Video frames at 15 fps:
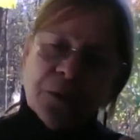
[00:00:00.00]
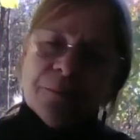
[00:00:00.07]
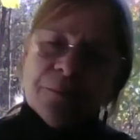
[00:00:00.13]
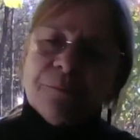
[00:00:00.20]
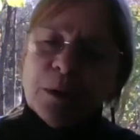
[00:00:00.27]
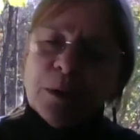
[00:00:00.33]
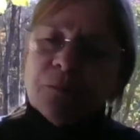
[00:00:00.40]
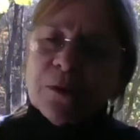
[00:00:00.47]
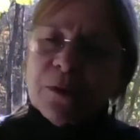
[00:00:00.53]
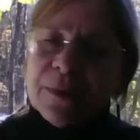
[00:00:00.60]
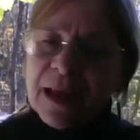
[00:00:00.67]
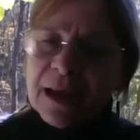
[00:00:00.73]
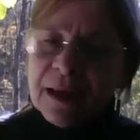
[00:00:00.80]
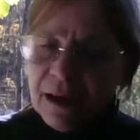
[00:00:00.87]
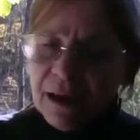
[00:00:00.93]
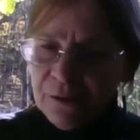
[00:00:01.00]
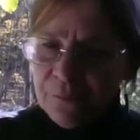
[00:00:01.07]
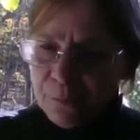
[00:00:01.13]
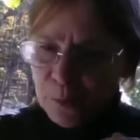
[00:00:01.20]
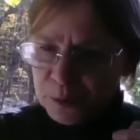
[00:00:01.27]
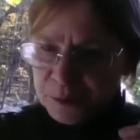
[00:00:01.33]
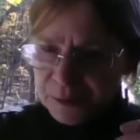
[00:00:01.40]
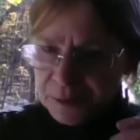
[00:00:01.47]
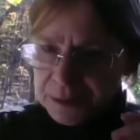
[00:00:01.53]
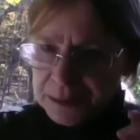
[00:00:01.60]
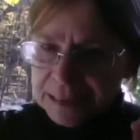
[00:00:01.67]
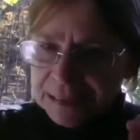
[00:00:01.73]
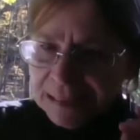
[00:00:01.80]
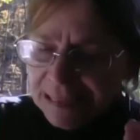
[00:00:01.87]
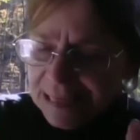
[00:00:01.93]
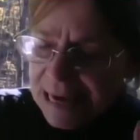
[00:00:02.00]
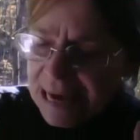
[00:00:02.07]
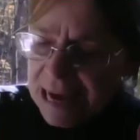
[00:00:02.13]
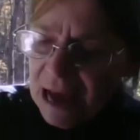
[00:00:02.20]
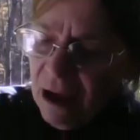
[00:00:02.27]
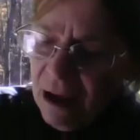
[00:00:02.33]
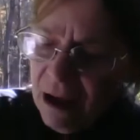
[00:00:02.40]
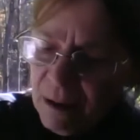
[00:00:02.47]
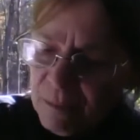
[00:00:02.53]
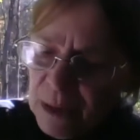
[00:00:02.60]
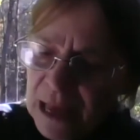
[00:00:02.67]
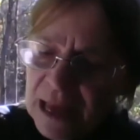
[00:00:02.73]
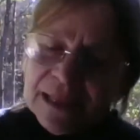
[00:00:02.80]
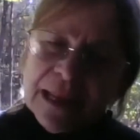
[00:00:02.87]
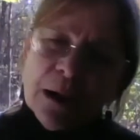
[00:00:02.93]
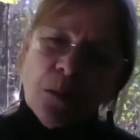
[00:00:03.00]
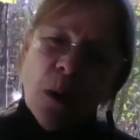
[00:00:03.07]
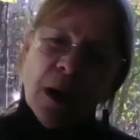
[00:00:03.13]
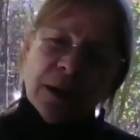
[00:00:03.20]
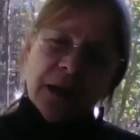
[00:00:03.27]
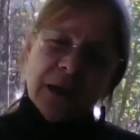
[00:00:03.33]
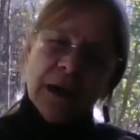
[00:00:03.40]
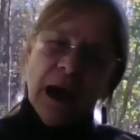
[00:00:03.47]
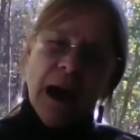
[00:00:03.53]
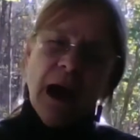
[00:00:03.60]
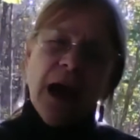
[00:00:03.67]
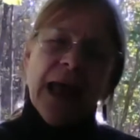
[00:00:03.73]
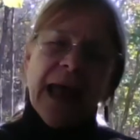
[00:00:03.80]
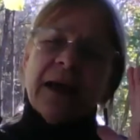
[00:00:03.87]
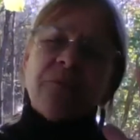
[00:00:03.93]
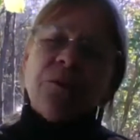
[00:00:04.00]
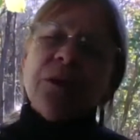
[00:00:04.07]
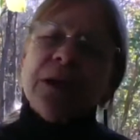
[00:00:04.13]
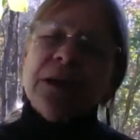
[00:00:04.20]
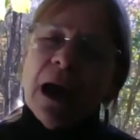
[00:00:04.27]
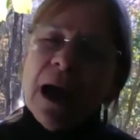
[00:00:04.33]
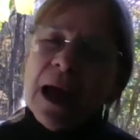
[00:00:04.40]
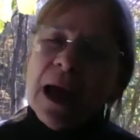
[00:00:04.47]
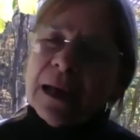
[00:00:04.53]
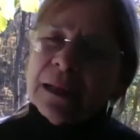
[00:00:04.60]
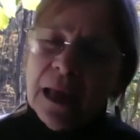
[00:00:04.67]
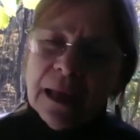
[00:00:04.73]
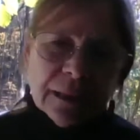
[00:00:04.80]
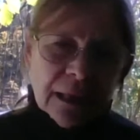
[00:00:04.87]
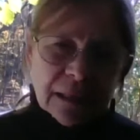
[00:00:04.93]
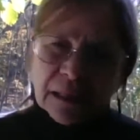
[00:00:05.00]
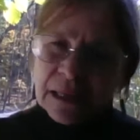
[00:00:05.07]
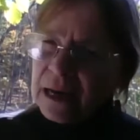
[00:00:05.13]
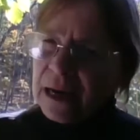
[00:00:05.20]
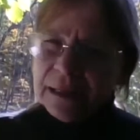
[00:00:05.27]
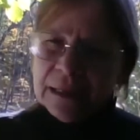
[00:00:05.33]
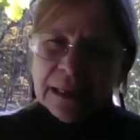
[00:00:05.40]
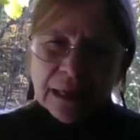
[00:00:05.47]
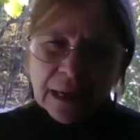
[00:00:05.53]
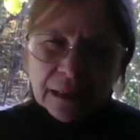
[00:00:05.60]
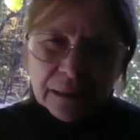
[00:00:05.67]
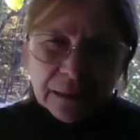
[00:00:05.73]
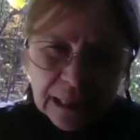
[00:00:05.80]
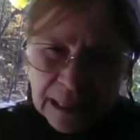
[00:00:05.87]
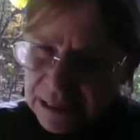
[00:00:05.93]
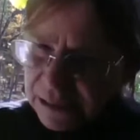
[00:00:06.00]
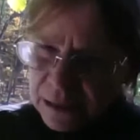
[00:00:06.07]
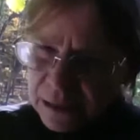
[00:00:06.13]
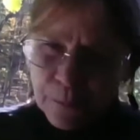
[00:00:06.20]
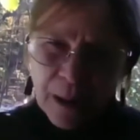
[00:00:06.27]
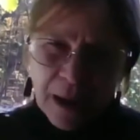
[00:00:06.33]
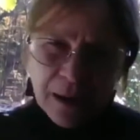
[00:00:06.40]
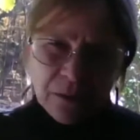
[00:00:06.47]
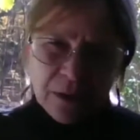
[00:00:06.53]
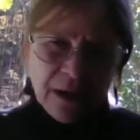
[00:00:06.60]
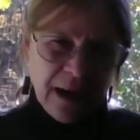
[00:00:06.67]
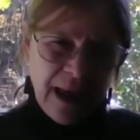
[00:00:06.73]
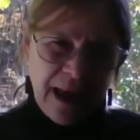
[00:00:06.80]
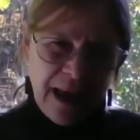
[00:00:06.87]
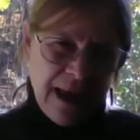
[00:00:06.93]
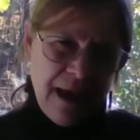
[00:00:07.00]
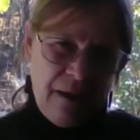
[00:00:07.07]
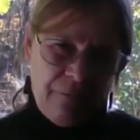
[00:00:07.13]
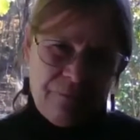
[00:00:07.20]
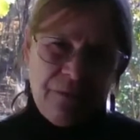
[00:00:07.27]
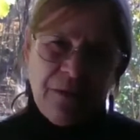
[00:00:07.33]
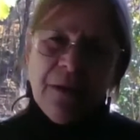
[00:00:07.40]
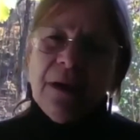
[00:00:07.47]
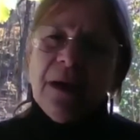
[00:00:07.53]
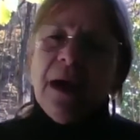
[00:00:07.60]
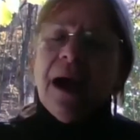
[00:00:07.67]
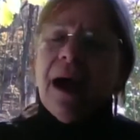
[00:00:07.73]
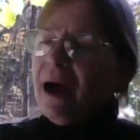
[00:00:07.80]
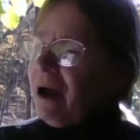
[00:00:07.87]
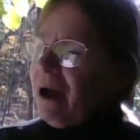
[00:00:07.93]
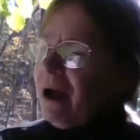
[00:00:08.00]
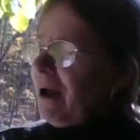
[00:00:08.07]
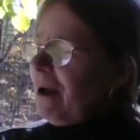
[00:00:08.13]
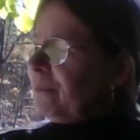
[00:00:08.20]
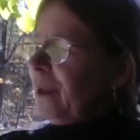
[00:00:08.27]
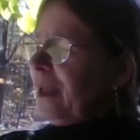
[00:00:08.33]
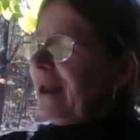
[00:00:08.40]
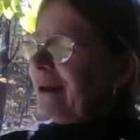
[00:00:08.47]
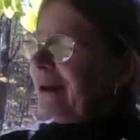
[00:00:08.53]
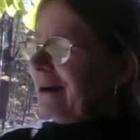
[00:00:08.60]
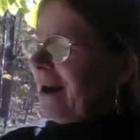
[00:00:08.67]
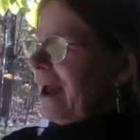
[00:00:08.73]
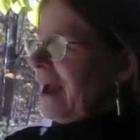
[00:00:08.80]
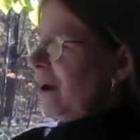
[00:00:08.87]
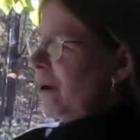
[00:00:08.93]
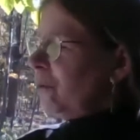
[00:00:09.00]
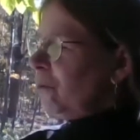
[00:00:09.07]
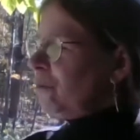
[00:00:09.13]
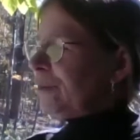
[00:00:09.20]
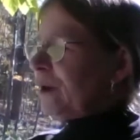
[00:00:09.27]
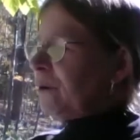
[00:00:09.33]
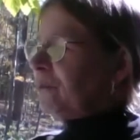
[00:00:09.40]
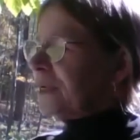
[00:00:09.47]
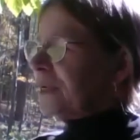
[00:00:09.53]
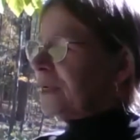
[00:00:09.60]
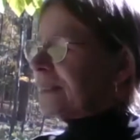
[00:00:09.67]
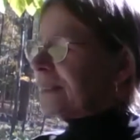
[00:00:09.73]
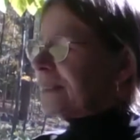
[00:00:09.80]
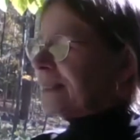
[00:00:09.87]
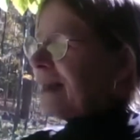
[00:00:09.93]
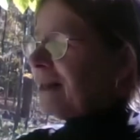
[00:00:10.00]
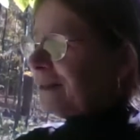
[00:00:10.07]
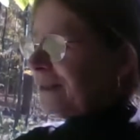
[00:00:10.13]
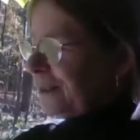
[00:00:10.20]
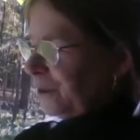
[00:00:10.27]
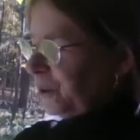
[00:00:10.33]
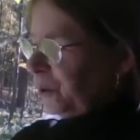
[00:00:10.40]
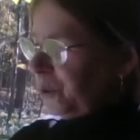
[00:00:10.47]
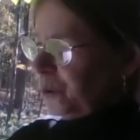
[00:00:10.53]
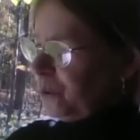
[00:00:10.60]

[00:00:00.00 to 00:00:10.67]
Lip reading: a weaver, that kind of person. Mm-hmm. And they wanted every dye lot. They said, I need at least a pound and a half. And now that we sell to